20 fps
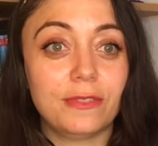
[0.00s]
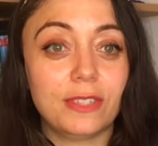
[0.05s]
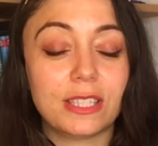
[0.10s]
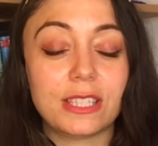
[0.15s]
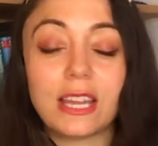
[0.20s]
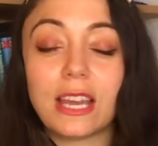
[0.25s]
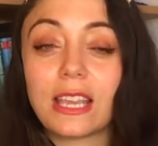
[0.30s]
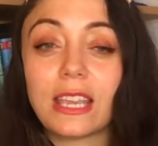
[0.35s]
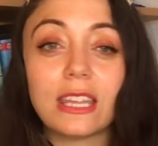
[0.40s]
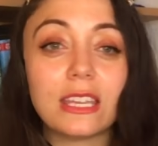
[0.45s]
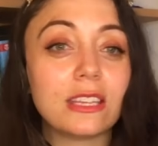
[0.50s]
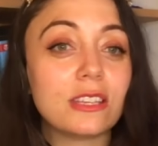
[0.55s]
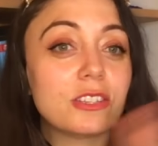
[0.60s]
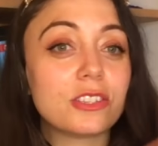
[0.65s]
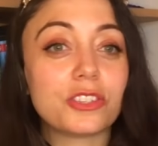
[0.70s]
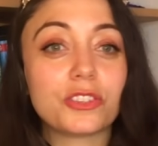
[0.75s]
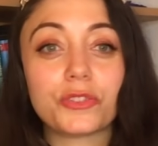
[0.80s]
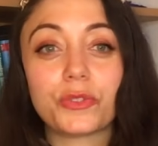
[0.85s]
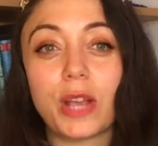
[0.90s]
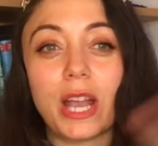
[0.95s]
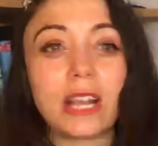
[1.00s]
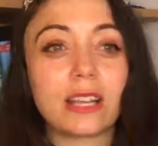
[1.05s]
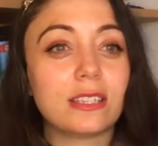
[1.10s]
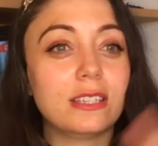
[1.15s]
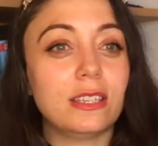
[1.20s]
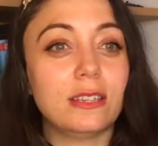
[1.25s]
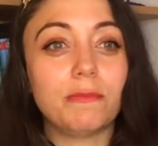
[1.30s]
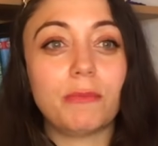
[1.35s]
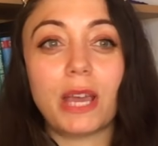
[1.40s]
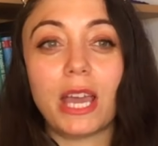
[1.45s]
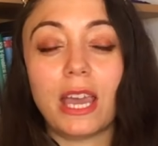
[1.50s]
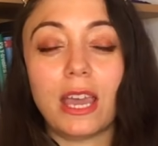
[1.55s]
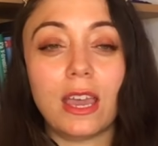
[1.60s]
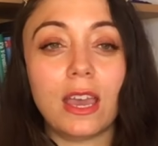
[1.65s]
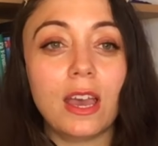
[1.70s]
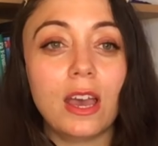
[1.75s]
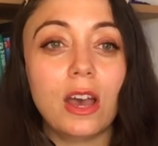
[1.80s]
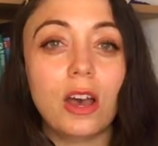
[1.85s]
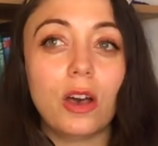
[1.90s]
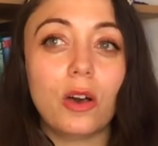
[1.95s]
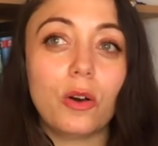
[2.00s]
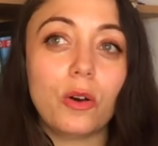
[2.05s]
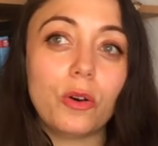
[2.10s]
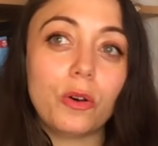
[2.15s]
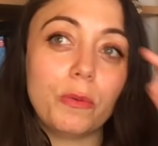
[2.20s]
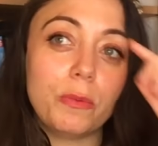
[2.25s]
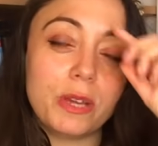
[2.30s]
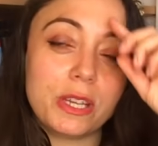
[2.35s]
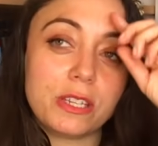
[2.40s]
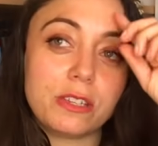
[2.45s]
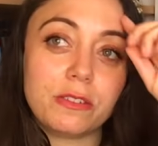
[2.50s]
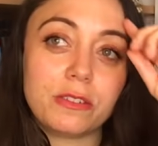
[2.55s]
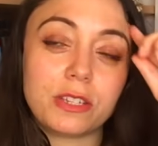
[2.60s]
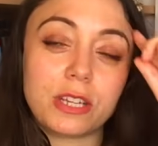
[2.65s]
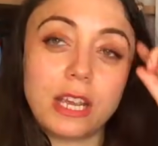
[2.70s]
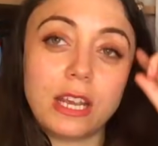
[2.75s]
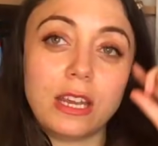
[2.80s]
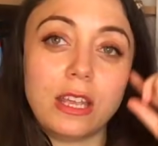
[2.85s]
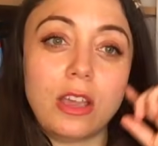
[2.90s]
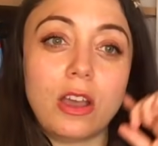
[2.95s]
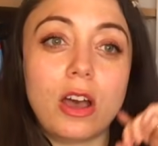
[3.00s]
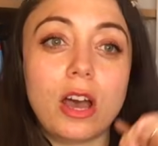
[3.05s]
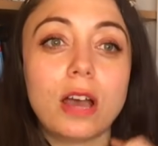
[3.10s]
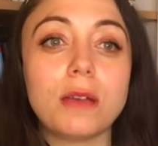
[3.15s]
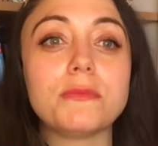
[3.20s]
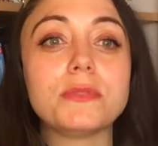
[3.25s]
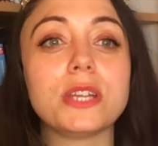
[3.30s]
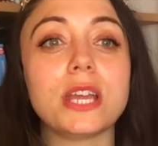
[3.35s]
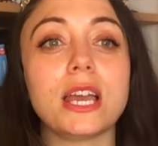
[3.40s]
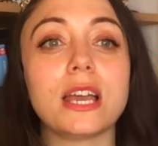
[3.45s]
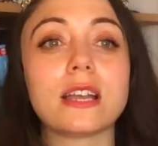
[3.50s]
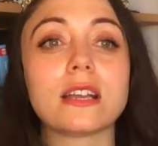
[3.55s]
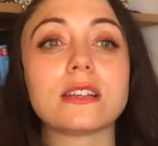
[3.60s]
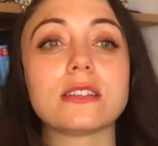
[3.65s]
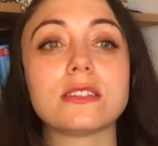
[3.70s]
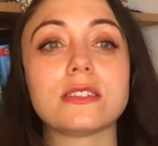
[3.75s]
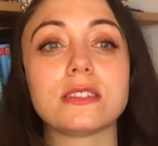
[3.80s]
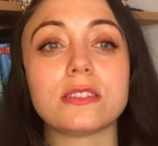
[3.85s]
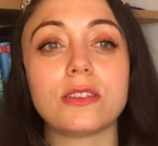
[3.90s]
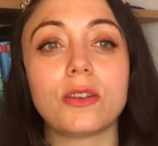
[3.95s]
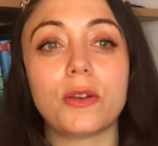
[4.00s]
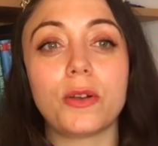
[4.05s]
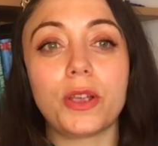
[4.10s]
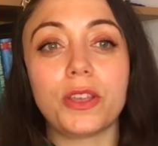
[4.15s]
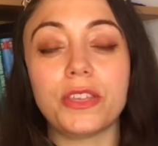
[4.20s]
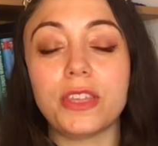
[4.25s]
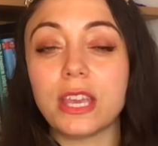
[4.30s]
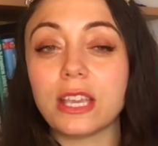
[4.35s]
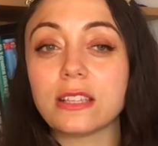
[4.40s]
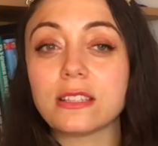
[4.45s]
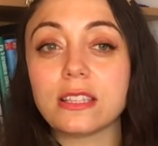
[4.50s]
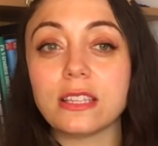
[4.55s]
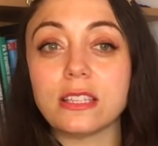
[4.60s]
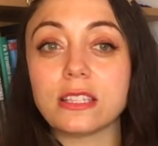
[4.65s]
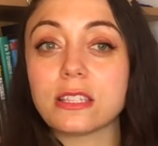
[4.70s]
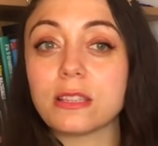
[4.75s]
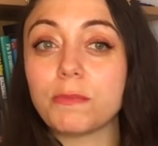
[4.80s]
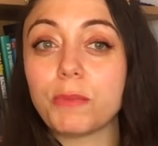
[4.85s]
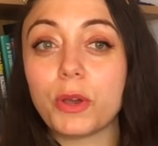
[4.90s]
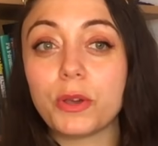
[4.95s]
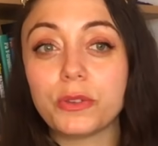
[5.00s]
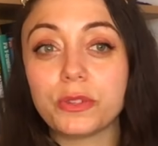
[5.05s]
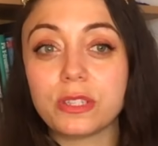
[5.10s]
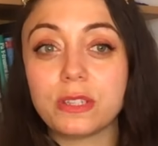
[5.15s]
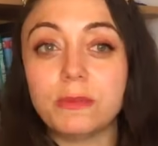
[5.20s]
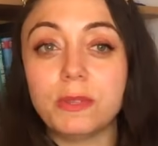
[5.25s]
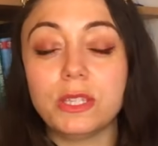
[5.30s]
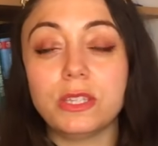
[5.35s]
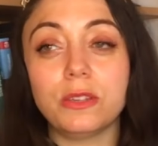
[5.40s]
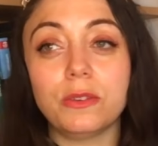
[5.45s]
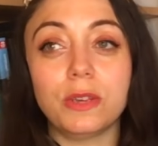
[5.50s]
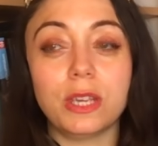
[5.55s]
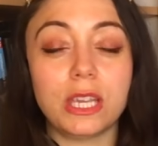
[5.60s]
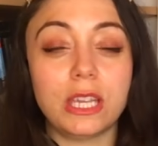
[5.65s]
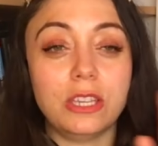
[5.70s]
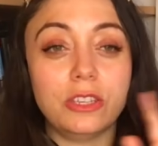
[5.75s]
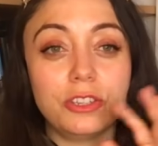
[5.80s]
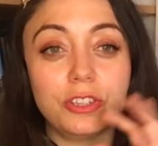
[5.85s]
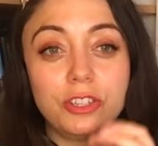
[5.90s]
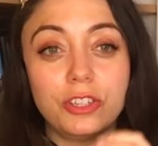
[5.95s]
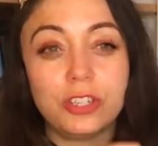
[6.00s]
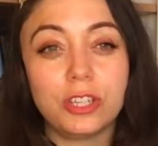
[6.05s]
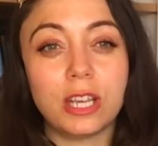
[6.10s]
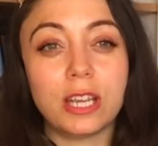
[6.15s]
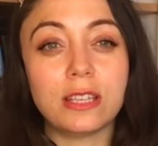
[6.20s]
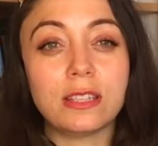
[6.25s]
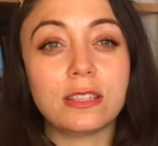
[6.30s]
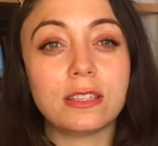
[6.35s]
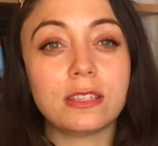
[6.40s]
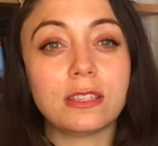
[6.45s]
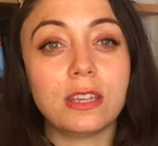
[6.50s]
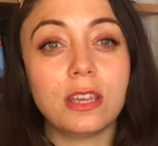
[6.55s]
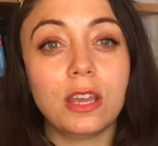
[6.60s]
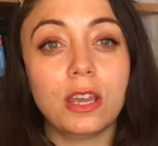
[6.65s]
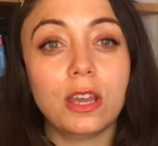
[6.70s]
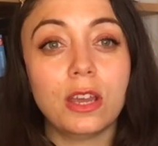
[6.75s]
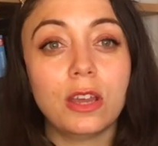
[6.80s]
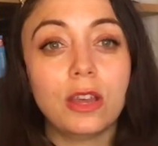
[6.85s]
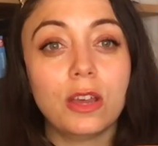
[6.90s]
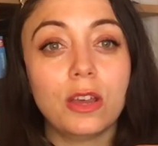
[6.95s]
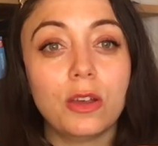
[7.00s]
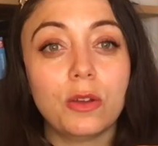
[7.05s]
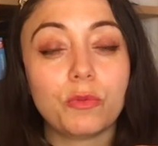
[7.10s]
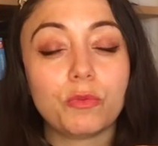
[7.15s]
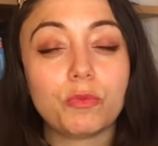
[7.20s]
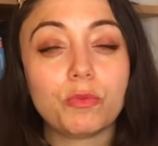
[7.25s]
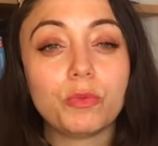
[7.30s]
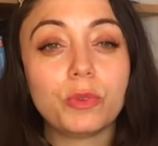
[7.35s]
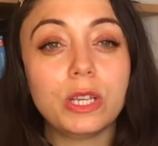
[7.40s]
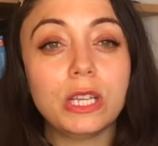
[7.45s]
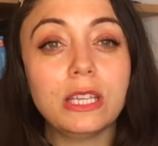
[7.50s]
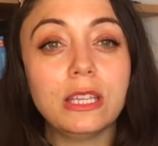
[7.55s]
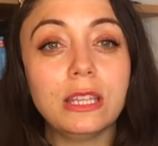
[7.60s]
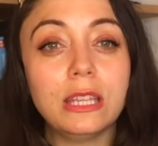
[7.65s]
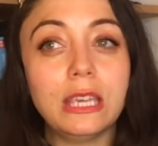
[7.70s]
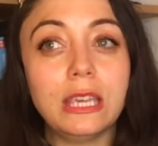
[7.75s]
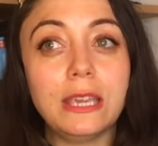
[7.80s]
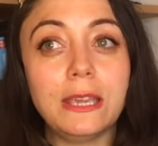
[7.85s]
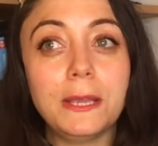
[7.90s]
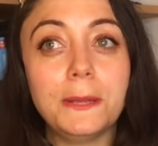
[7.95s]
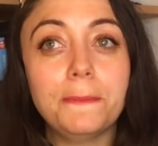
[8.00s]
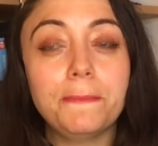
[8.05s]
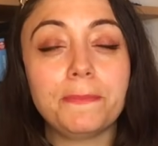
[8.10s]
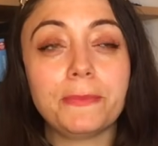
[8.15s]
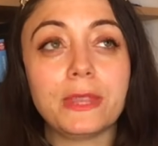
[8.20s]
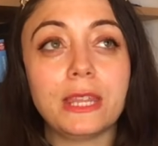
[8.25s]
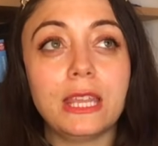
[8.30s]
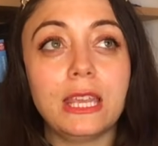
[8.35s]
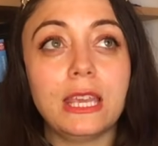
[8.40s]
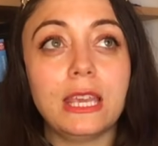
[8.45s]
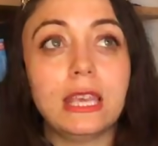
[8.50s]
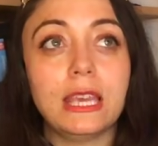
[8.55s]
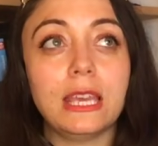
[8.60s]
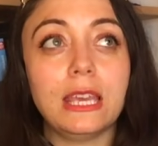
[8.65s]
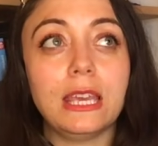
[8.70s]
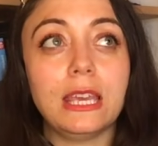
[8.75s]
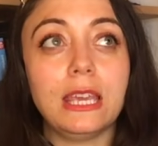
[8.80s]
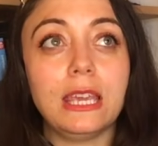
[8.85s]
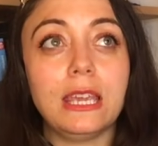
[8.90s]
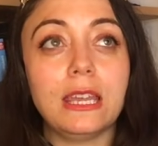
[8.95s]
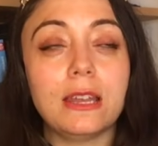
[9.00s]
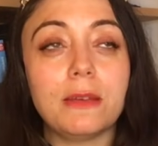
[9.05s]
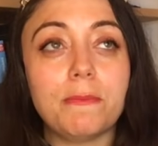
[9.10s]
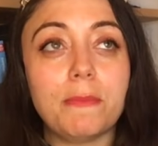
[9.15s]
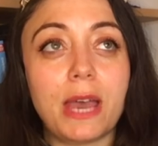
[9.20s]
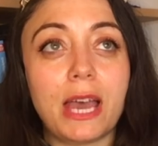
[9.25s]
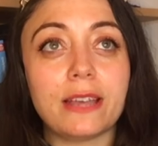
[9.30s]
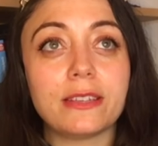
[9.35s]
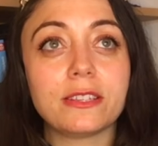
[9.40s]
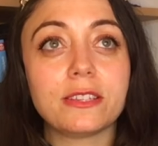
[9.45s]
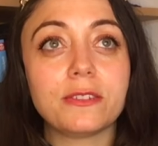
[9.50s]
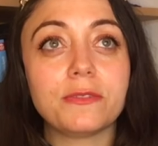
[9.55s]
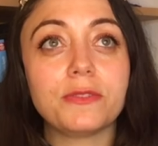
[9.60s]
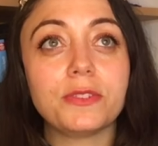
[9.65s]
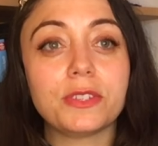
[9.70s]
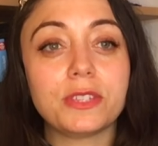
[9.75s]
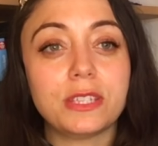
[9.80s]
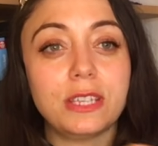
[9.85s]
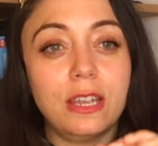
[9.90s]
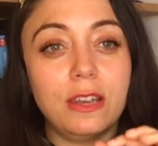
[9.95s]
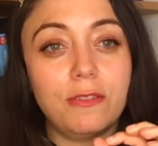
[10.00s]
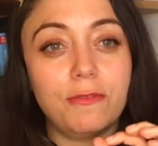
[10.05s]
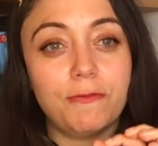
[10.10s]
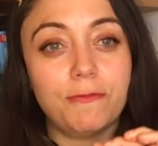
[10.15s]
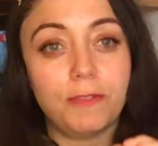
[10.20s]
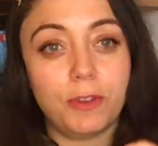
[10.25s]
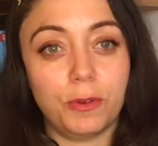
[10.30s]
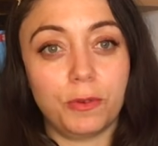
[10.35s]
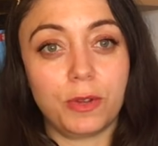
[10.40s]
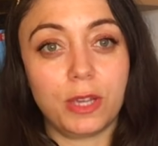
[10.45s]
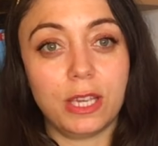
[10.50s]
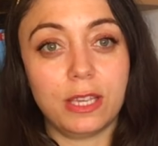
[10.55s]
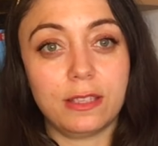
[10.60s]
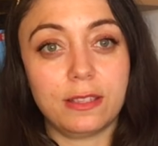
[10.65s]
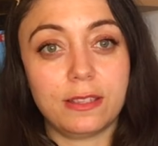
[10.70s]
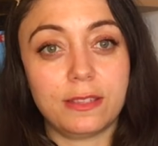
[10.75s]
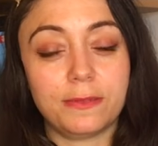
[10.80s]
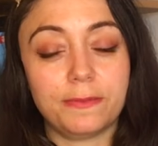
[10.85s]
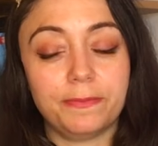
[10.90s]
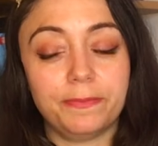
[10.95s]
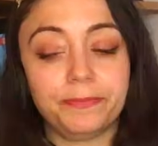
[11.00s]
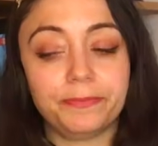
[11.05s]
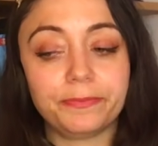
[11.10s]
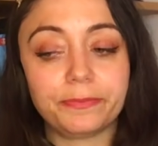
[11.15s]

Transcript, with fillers: He's not getting distracted by a whole bunch of shiny objects or things that he's supposed to be doing. He's just really in a masterful state of focus.